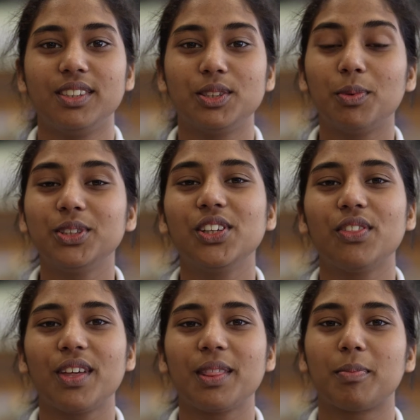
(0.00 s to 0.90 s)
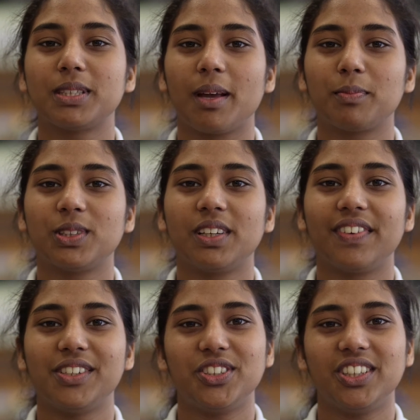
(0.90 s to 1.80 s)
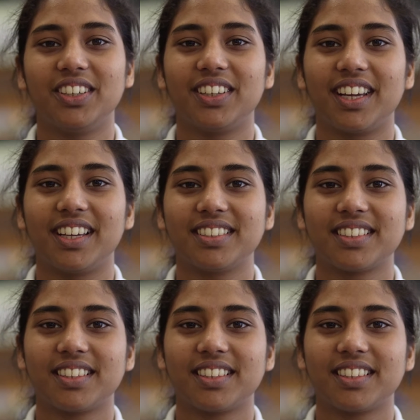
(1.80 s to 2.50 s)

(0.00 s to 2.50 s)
So what do you think the perception of engineering is?